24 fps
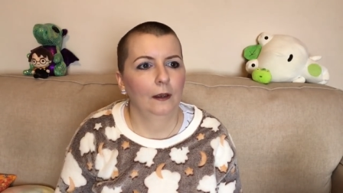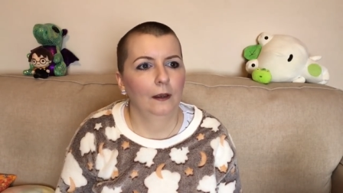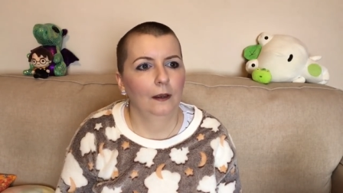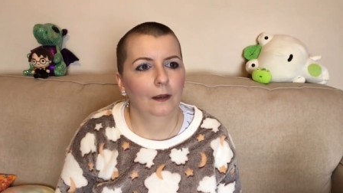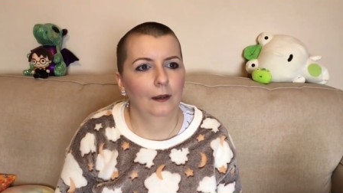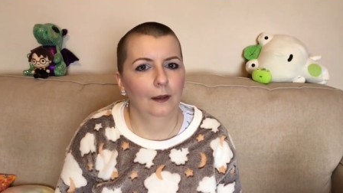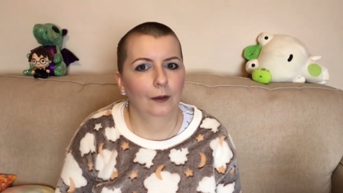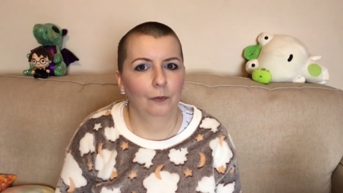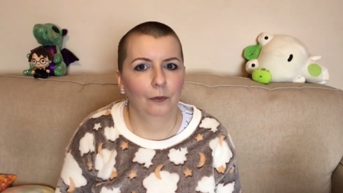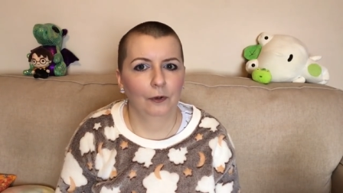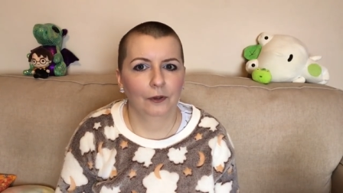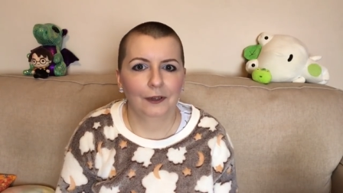
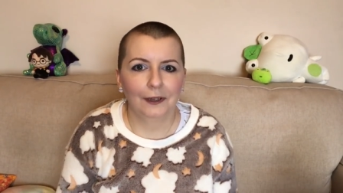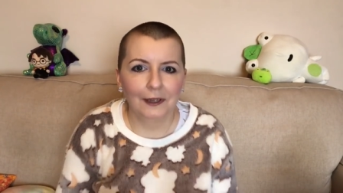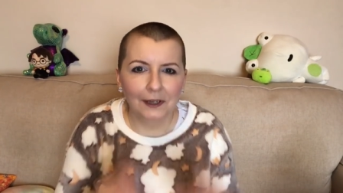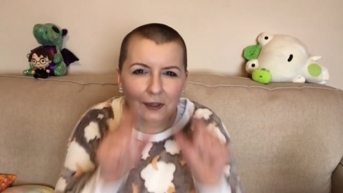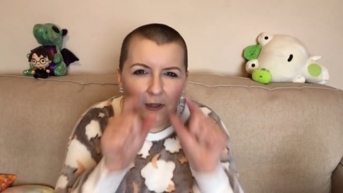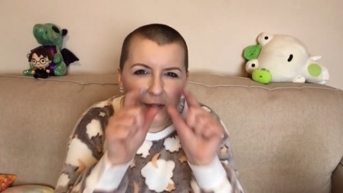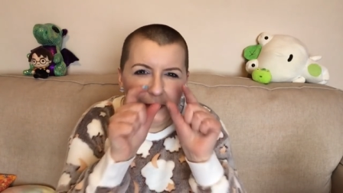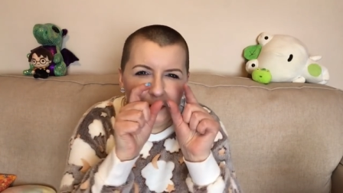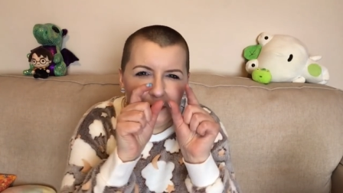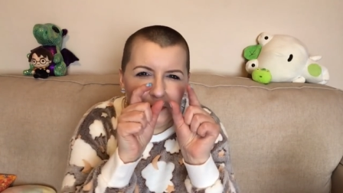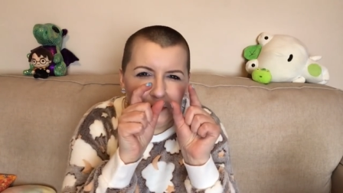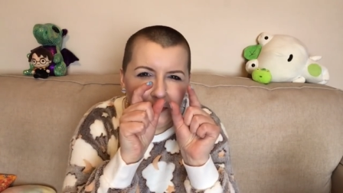where you
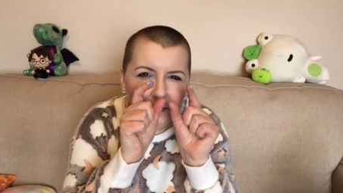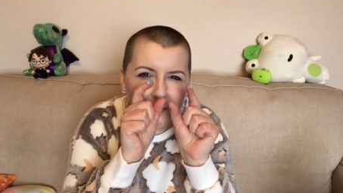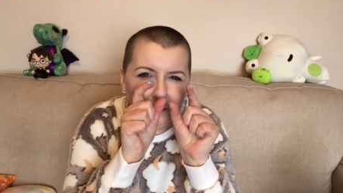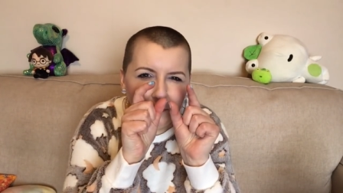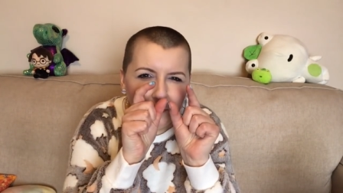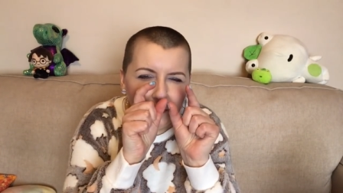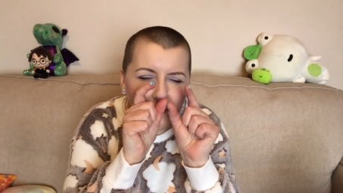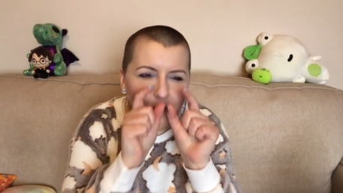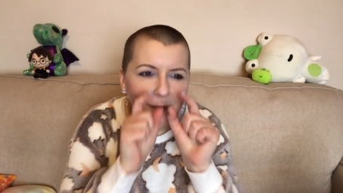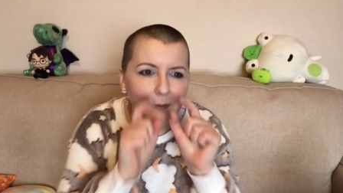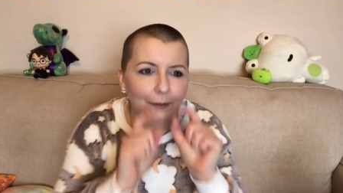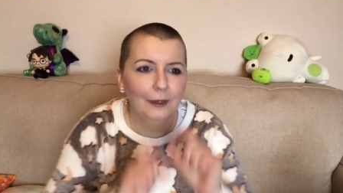get a teeny
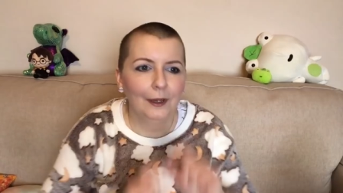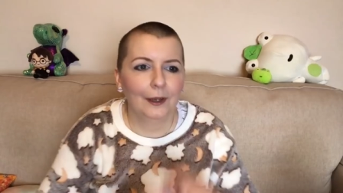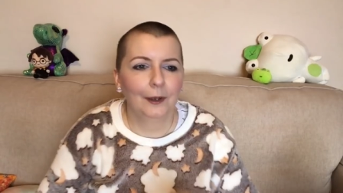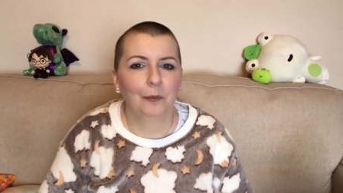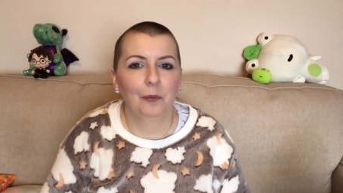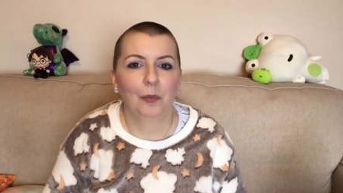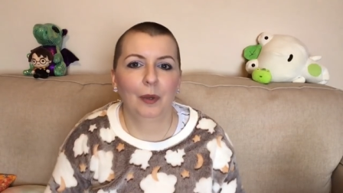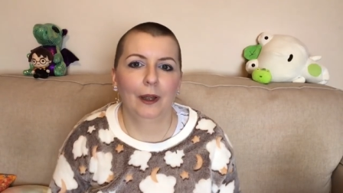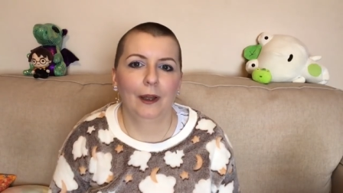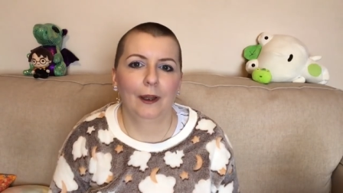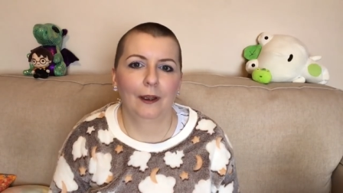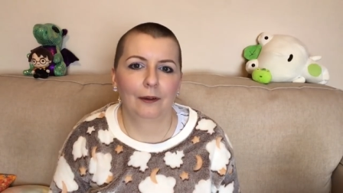weeny
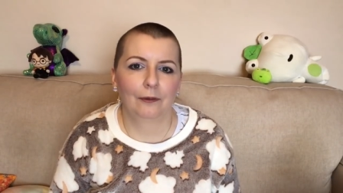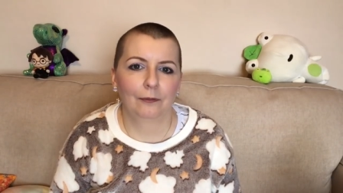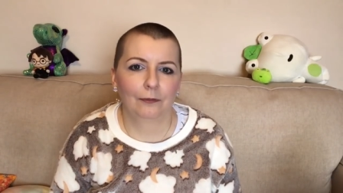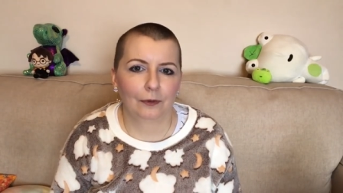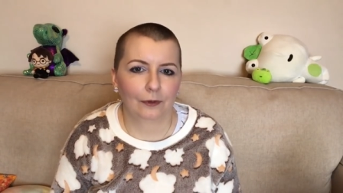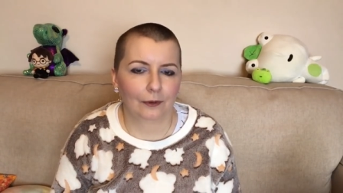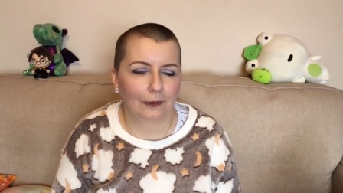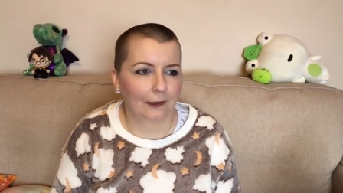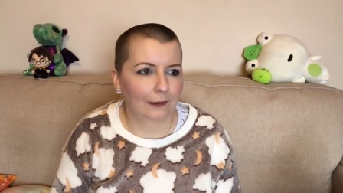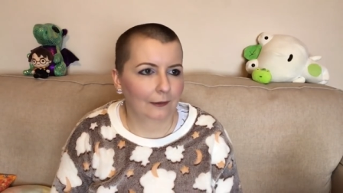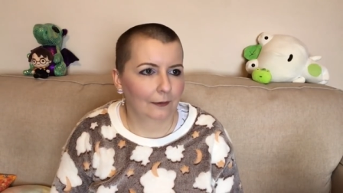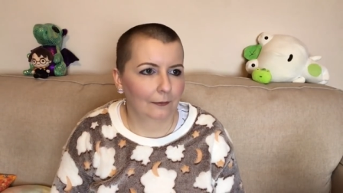bag
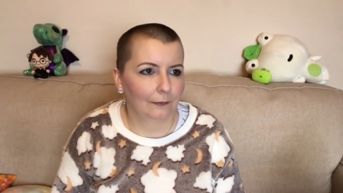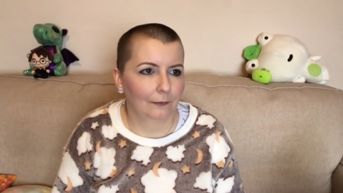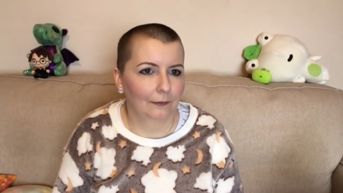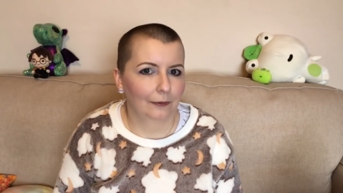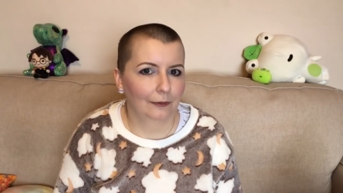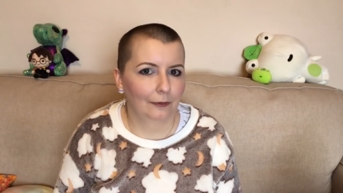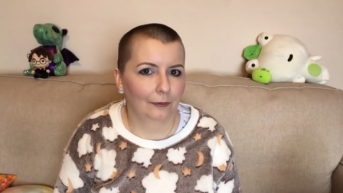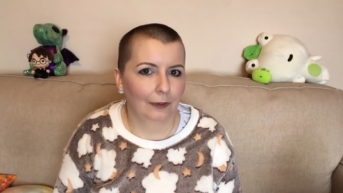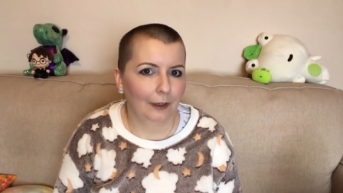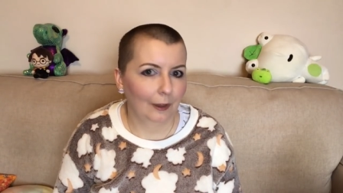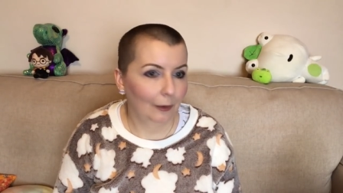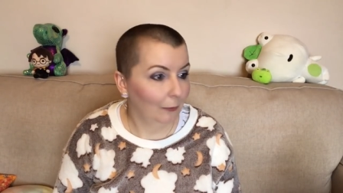for like
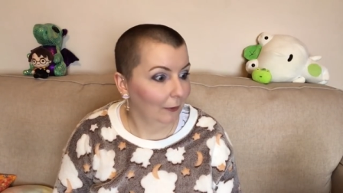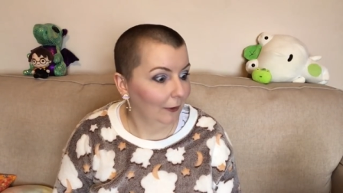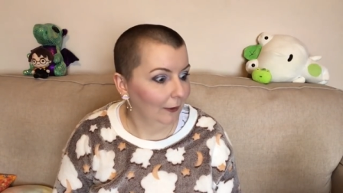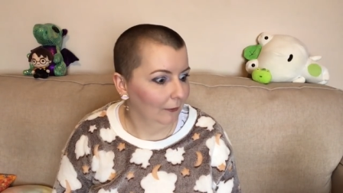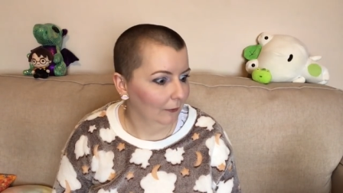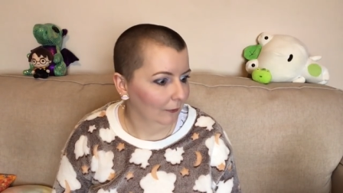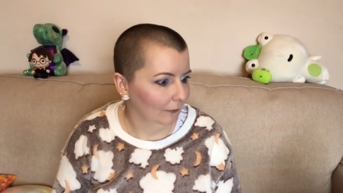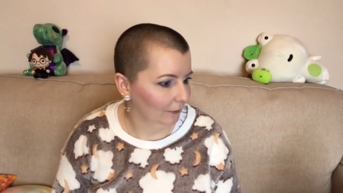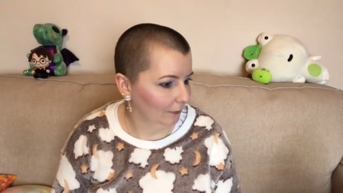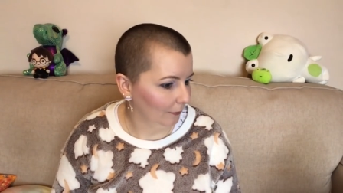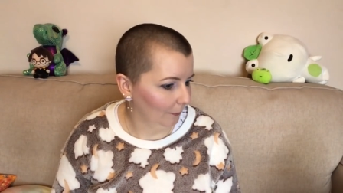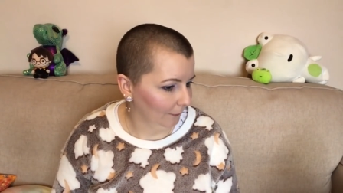
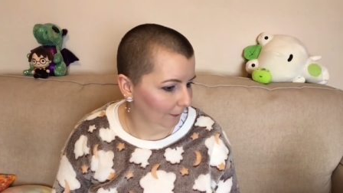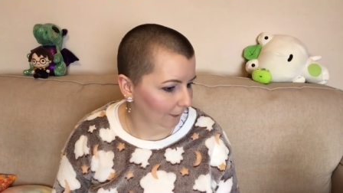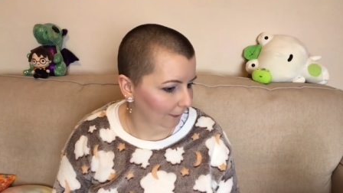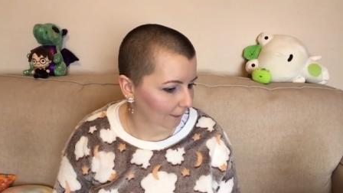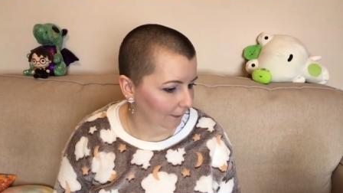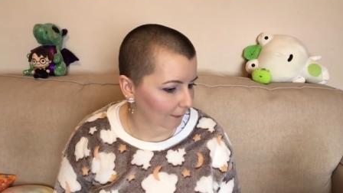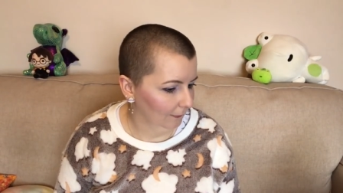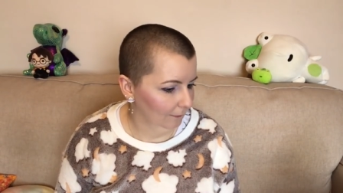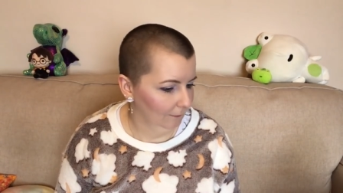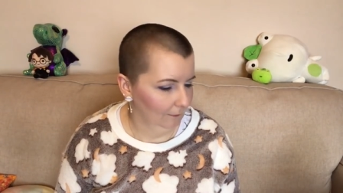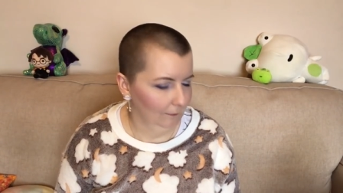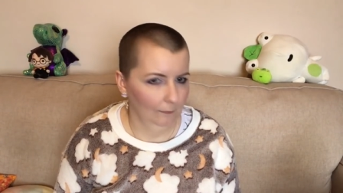£3 or something.
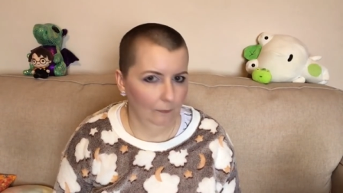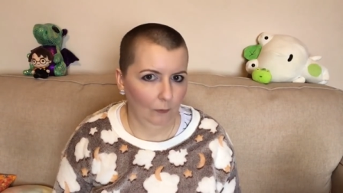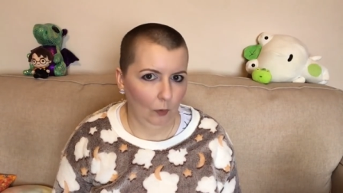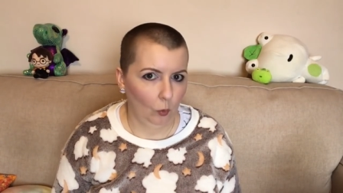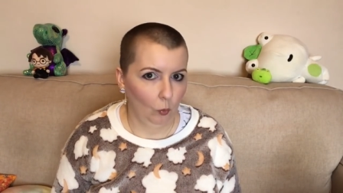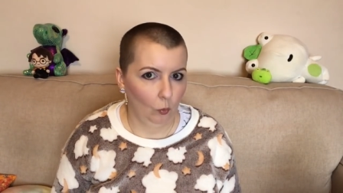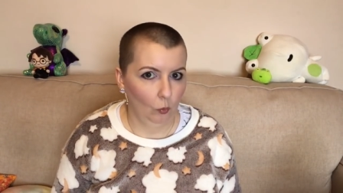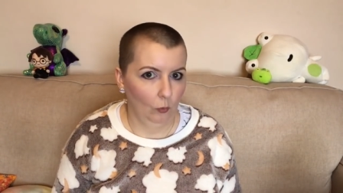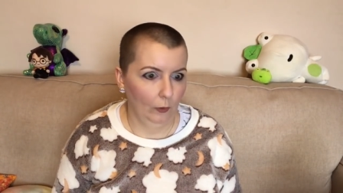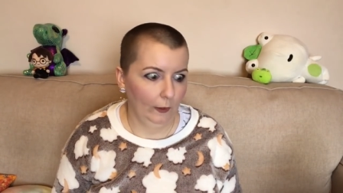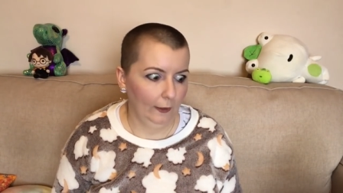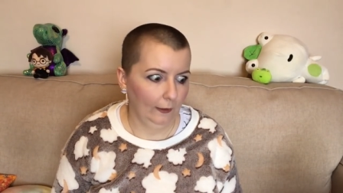
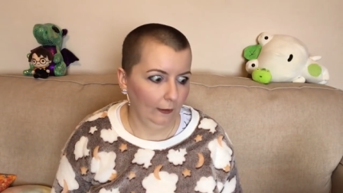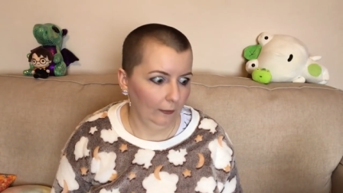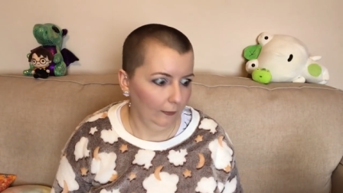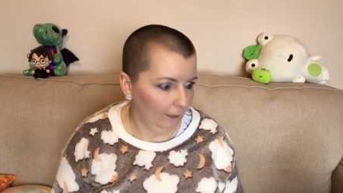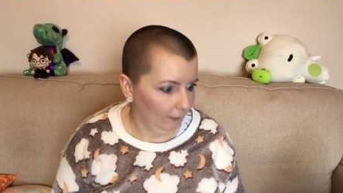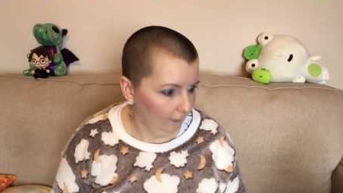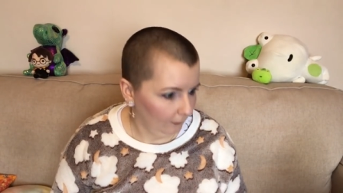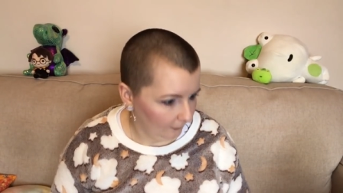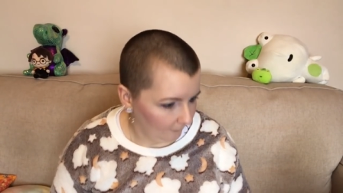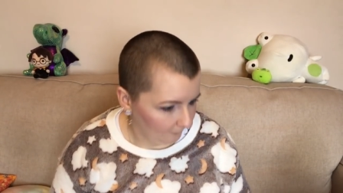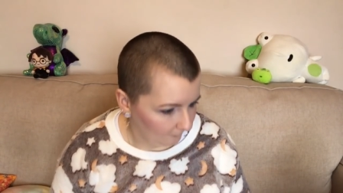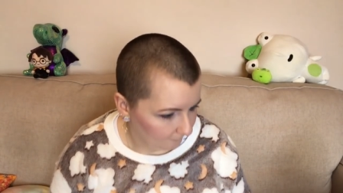
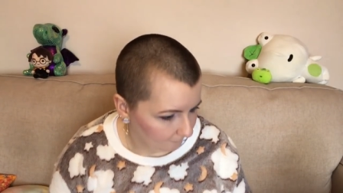Ridiculous.